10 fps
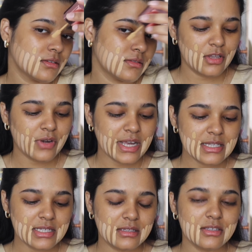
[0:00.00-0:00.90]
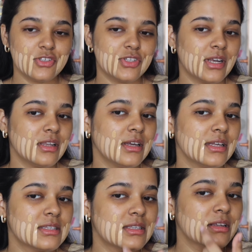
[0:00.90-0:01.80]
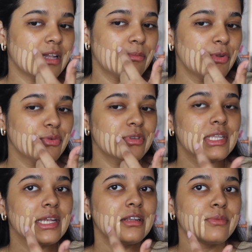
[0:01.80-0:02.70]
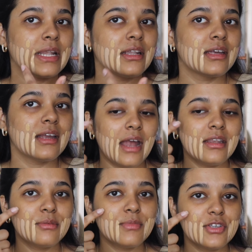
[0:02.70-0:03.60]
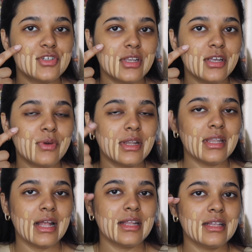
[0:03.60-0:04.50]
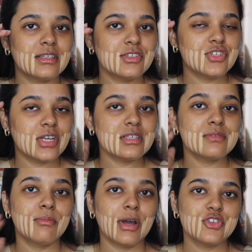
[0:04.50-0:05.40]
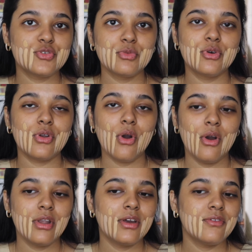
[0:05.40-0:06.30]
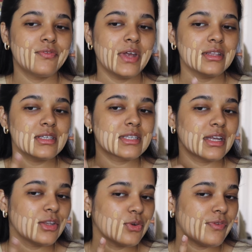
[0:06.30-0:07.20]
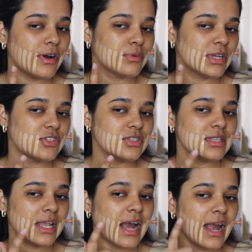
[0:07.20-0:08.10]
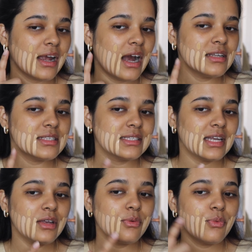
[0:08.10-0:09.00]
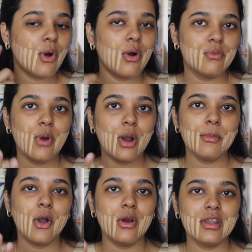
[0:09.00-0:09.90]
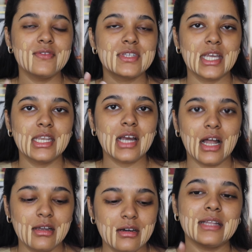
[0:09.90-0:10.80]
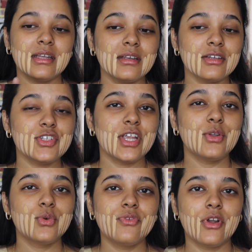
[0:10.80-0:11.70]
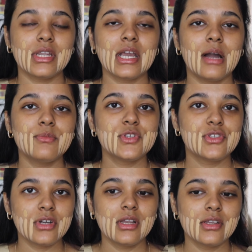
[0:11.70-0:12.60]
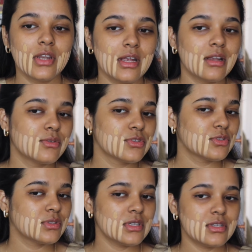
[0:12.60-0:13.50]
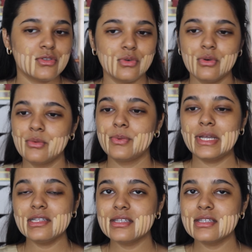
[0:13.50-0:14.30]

Do you guys see this shade? It's W320, and immediately you can tell that this shade is much more olive than the Skin Dew foundations. Like I can't see any warm olive skin color. I think the shade 240 comes really close to this, so we'll